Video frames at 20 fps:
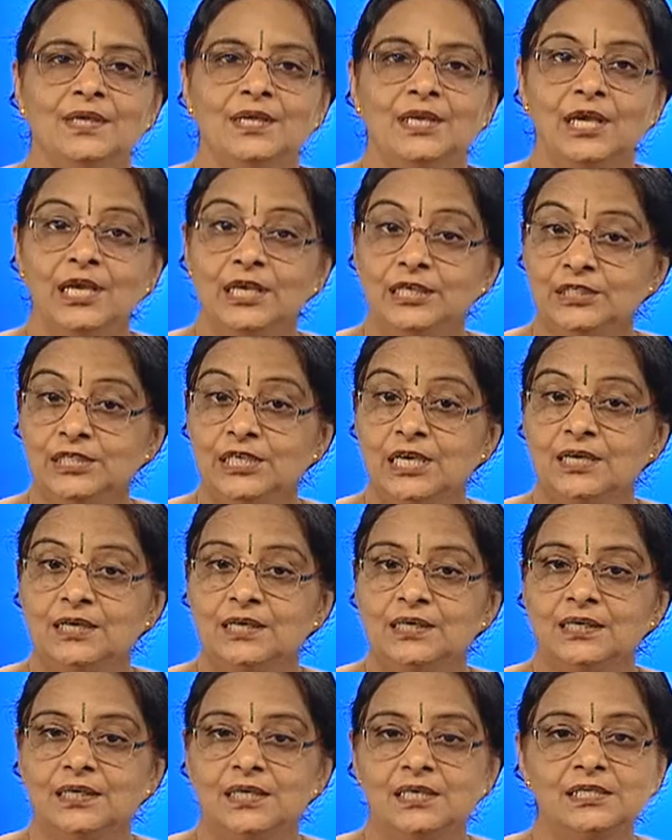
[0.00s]

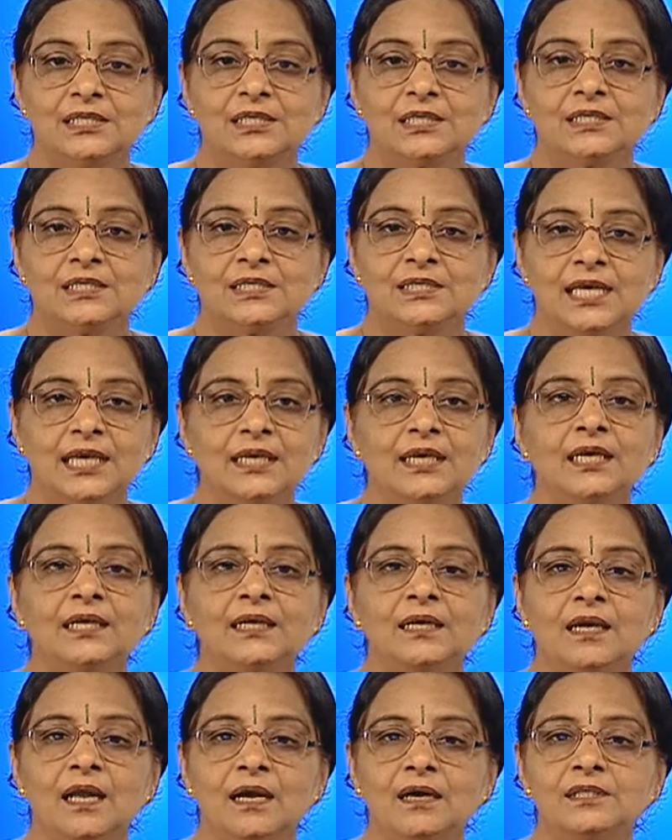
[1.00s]
India is the
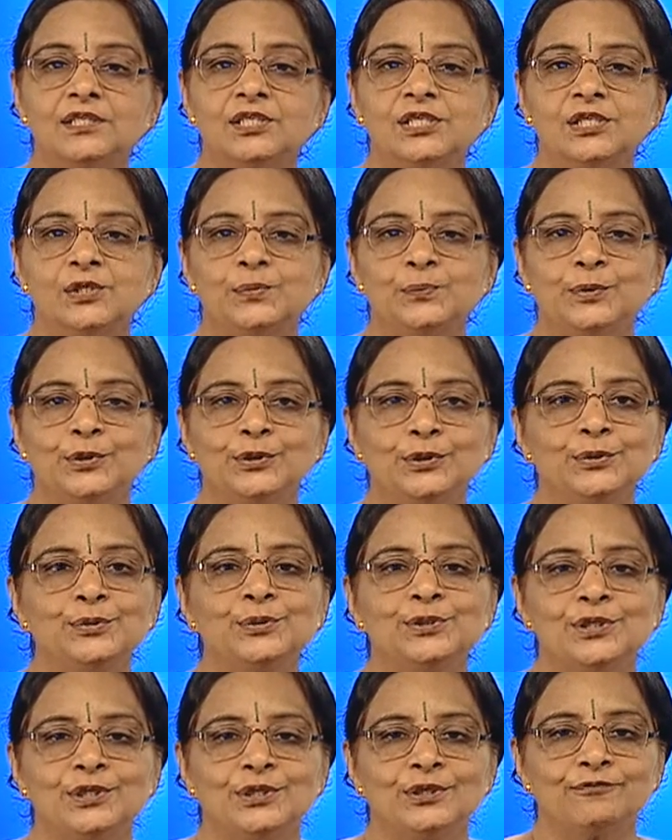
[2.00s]
second largest
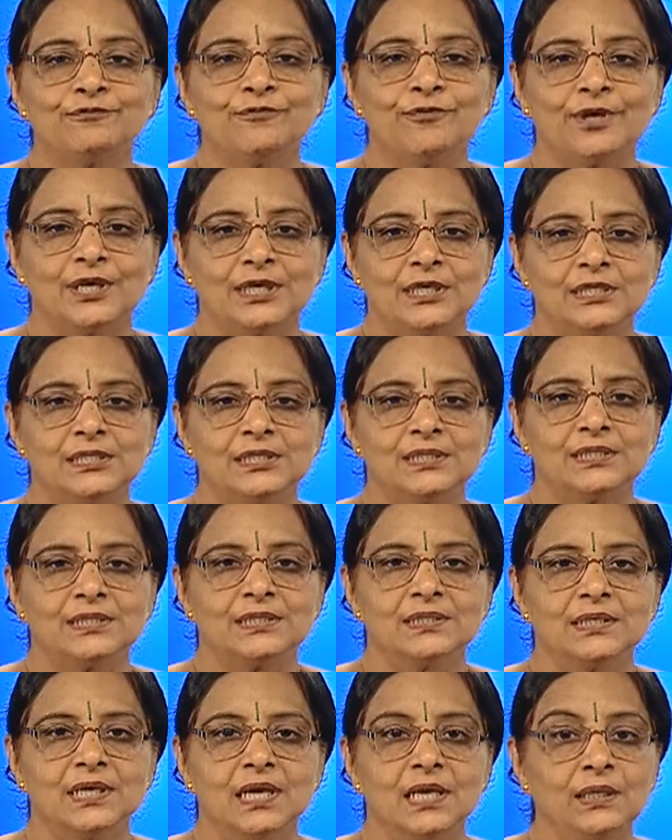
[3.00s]
producer of rice
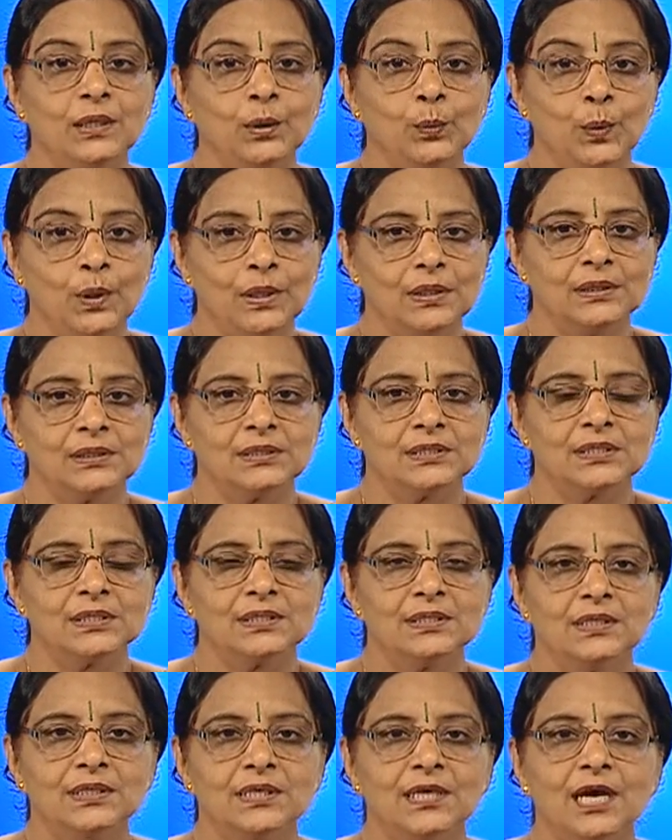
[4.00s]
in the world
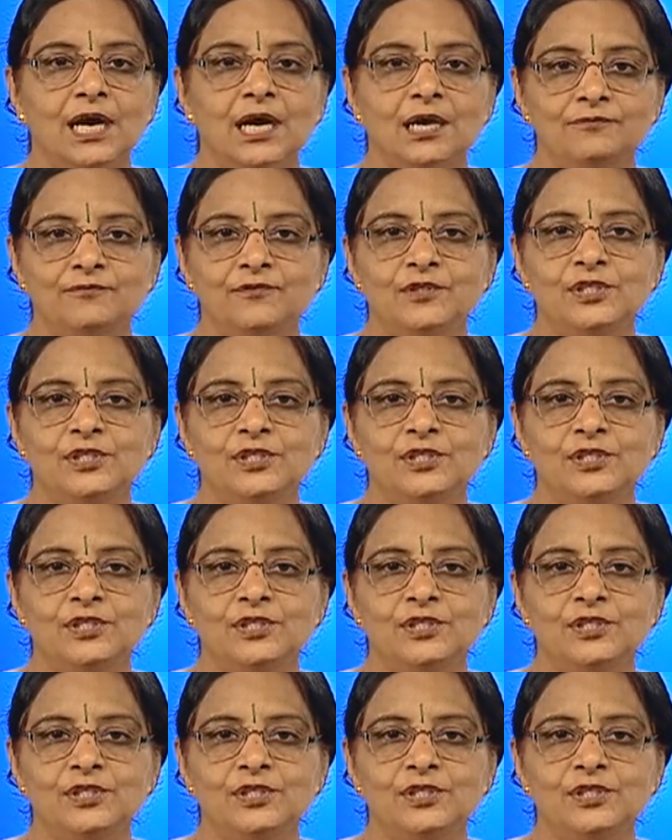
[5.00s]
after